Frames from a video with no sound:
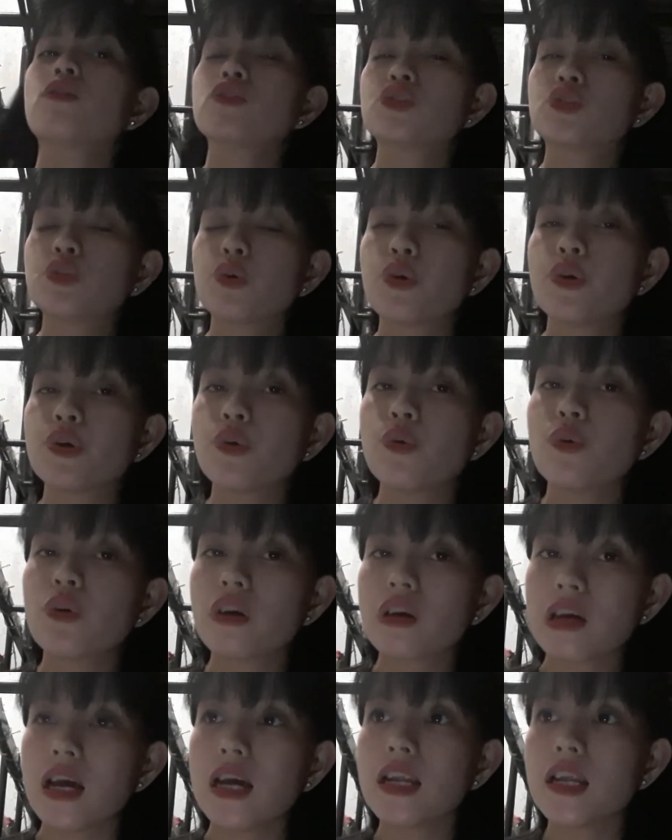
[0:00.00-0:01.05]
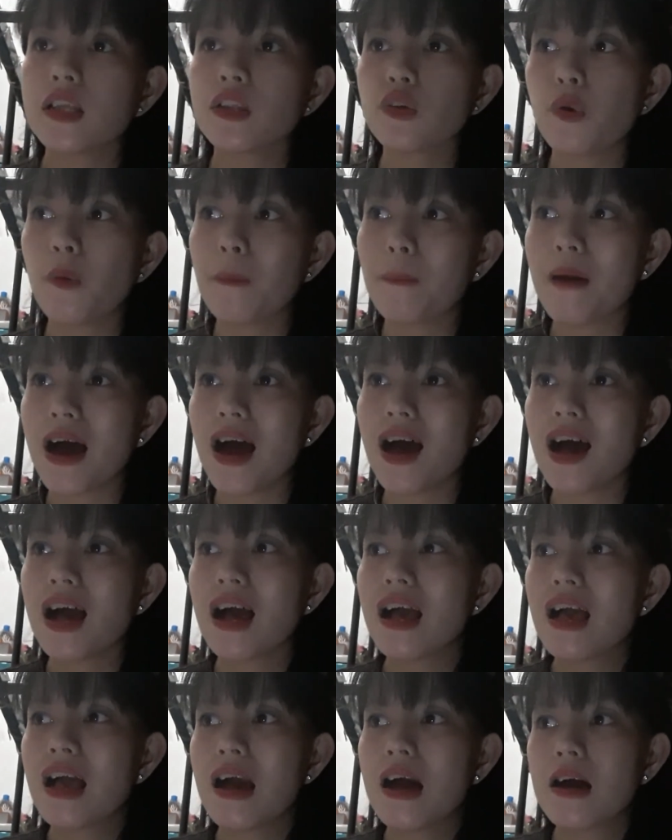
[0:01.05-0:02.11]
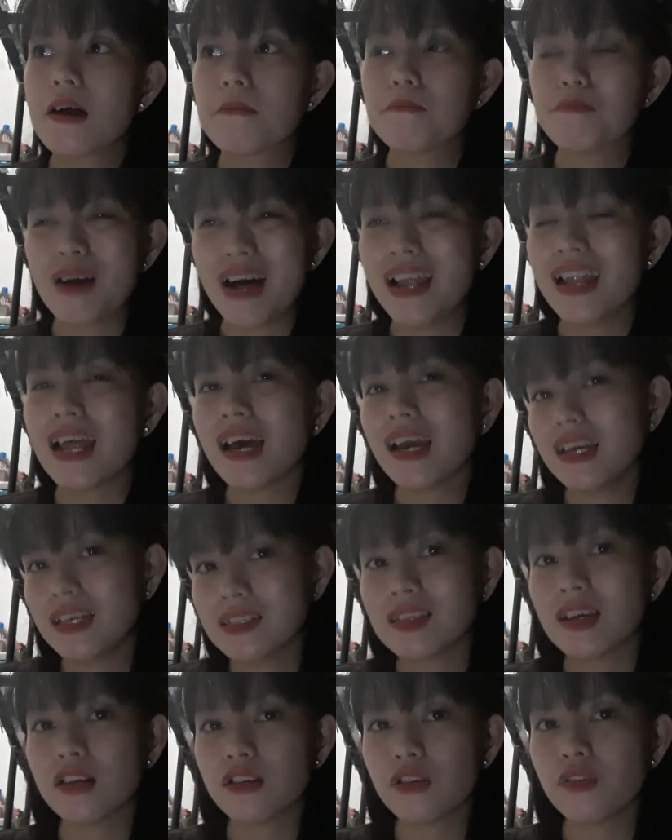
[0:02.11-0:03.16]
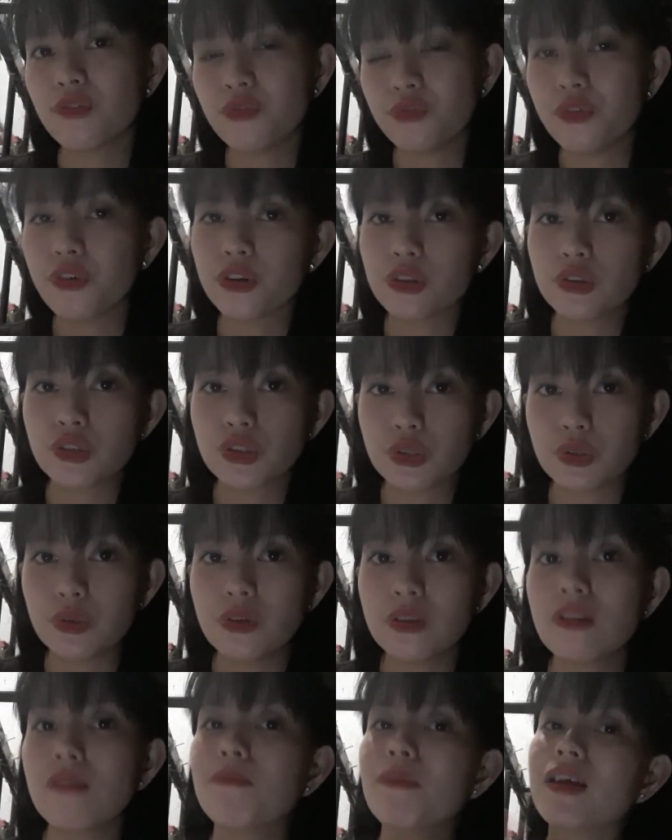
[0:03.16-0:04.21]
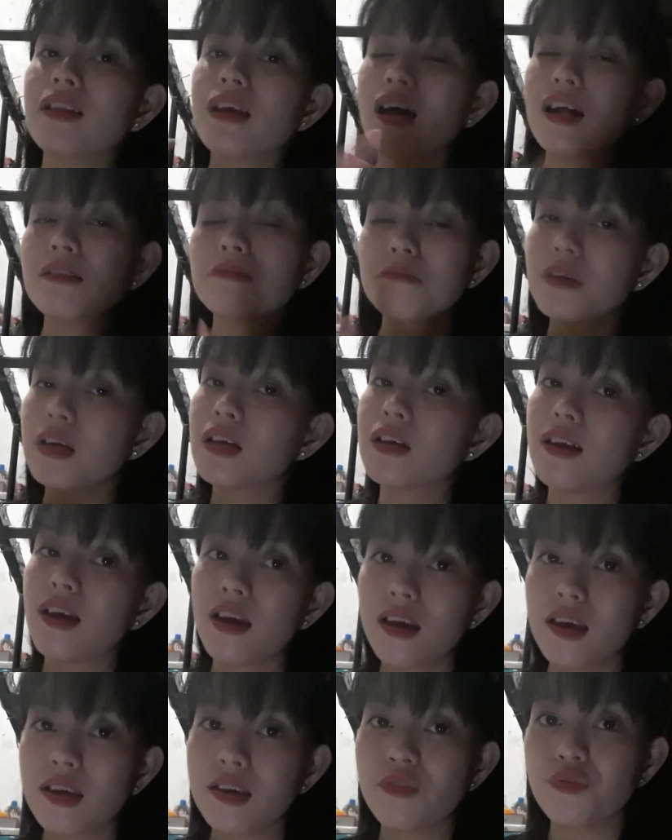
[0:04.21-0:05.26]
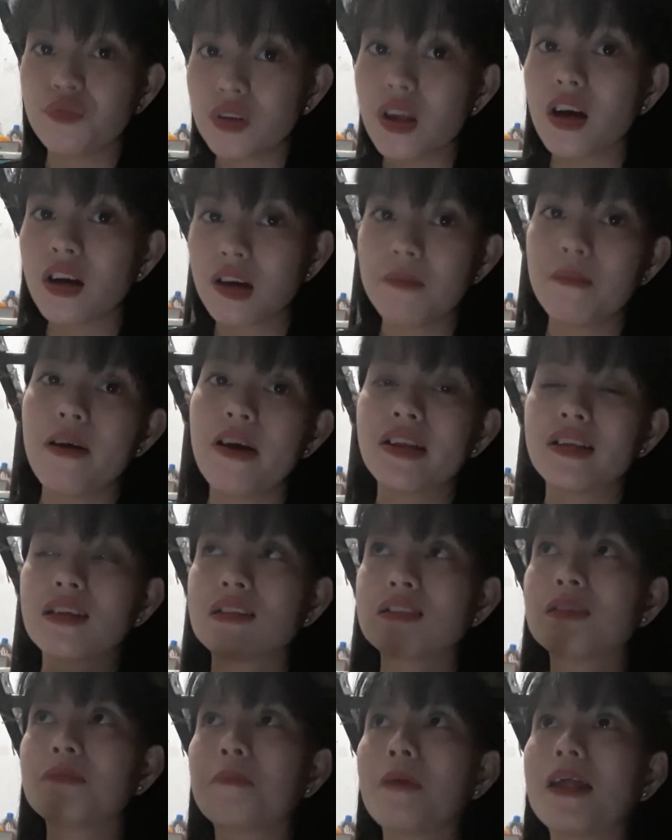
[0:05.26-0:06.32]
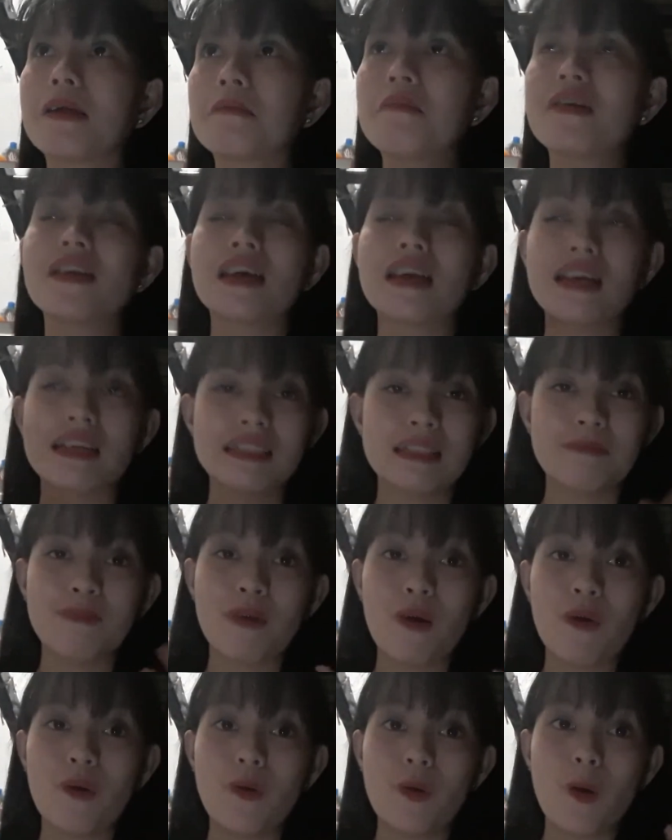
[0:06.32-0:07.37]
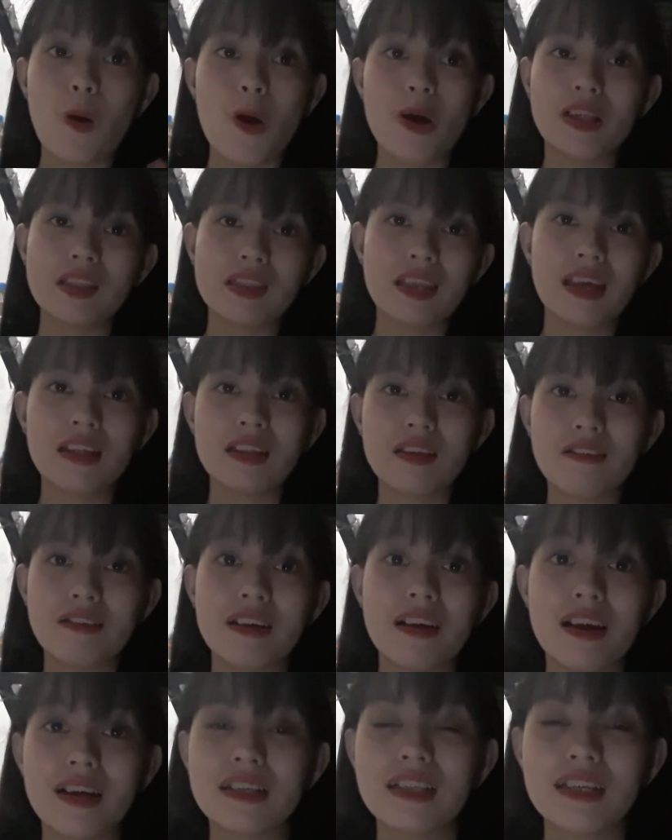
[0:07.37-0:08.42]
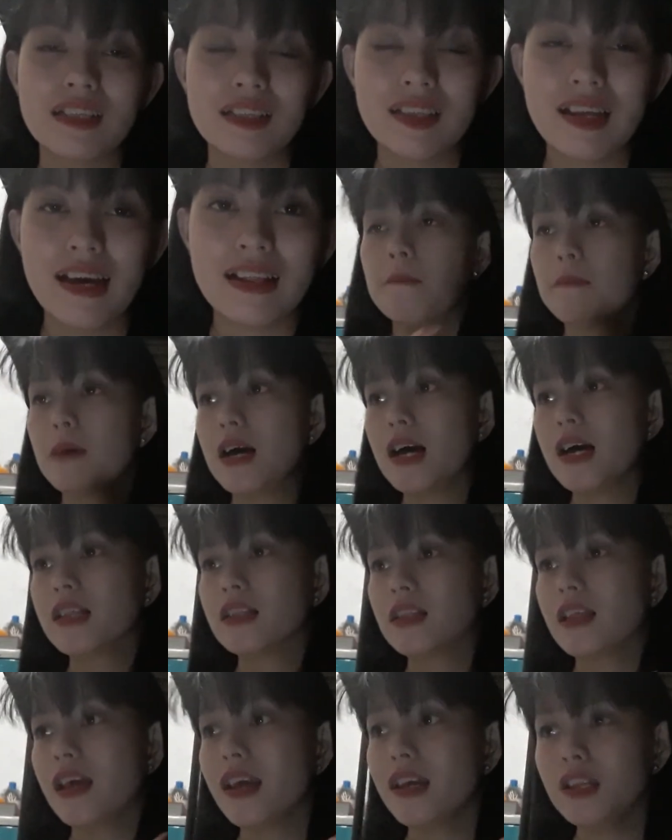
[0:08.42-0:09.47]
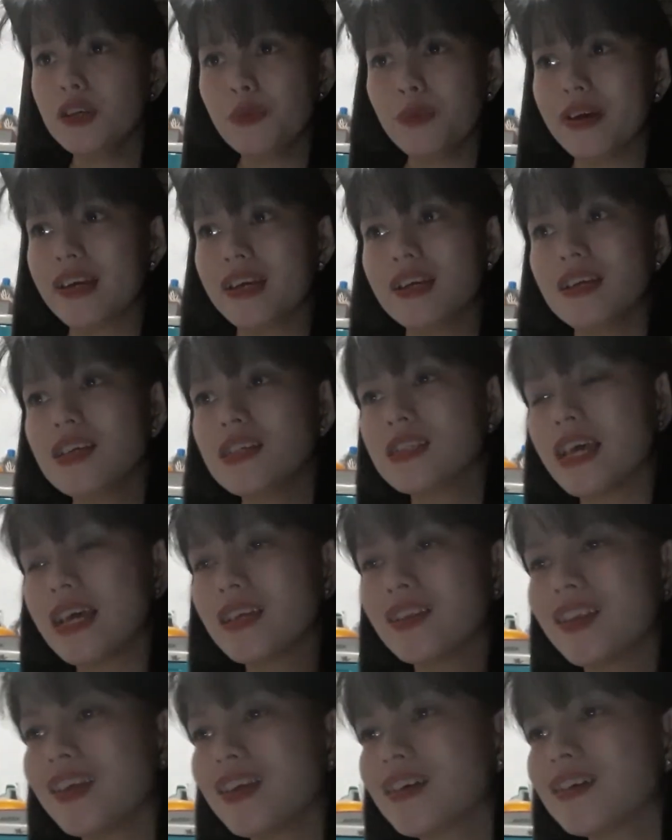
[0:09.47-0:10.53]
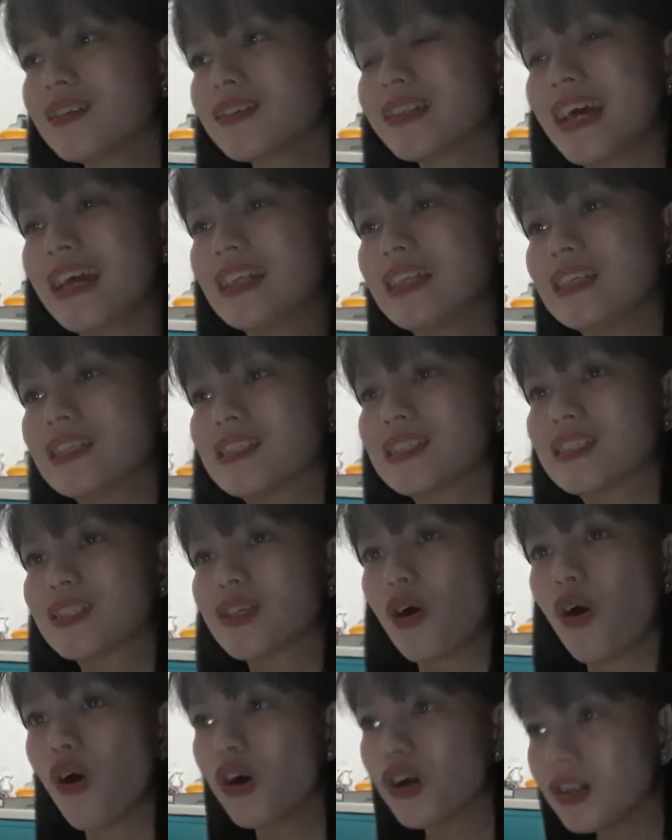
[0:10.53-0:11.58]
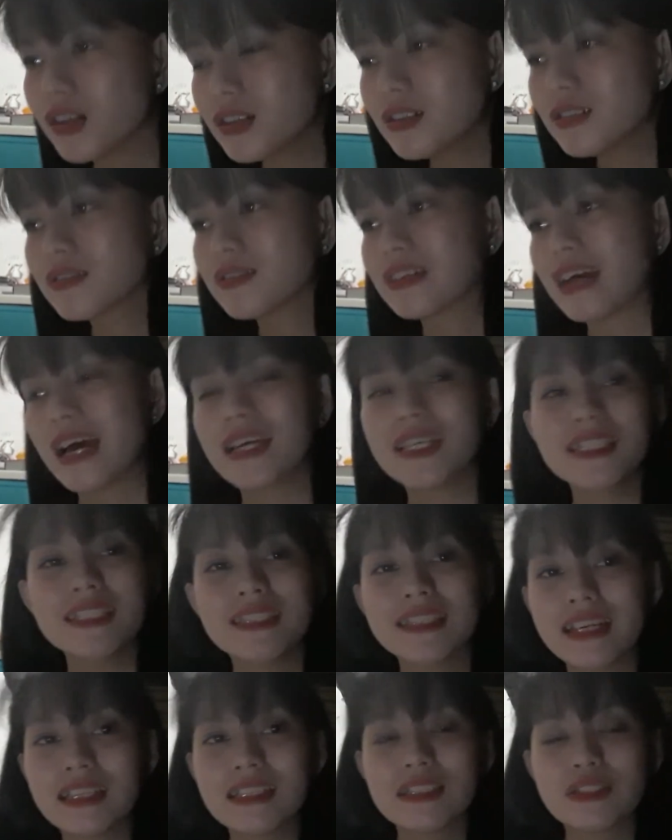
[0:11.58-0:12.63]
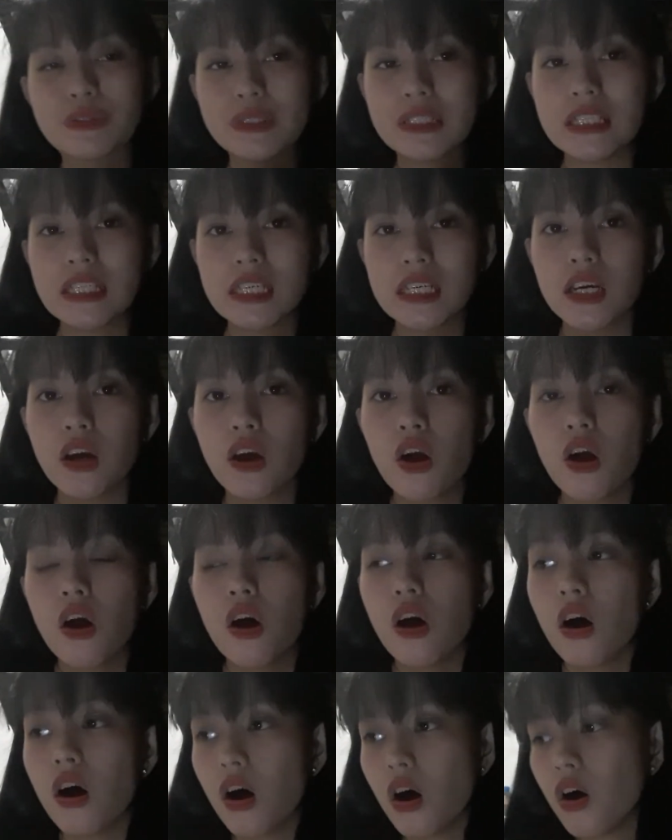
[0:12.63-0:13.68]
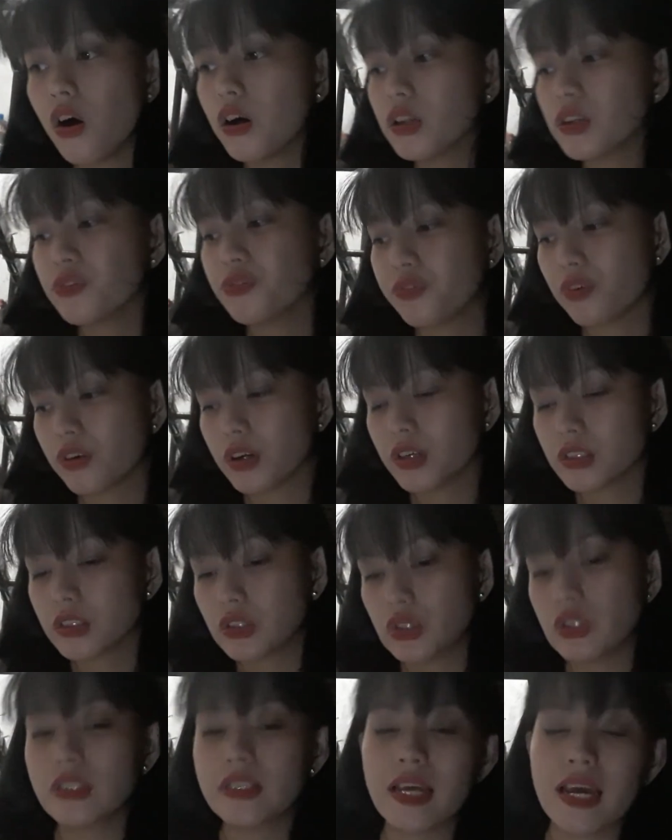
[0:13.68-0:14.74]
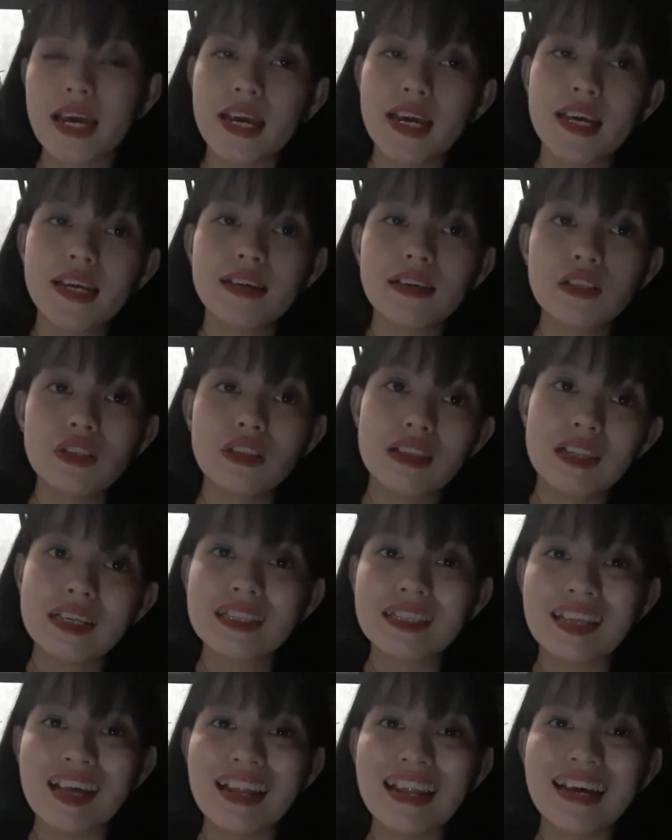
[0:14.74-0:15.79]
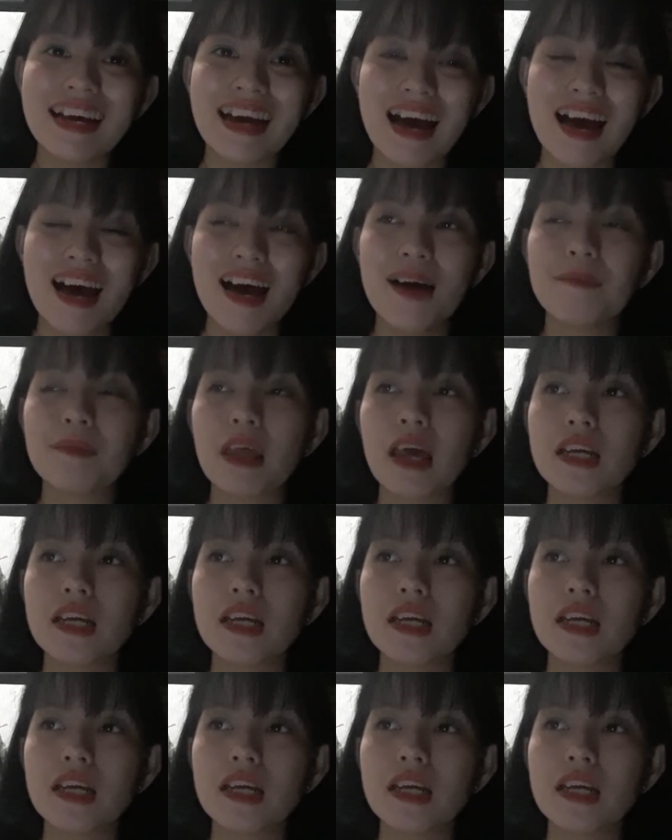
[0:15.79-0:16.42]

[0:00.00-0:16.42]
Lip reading: ako sure kung kailan ko pa balak iset yung photo shoot. But I'll make a vlog about it kasi parang may naisip akong content regarding that. But anyways, I think that is all, guys. That is really all for today. Yun lang talaga.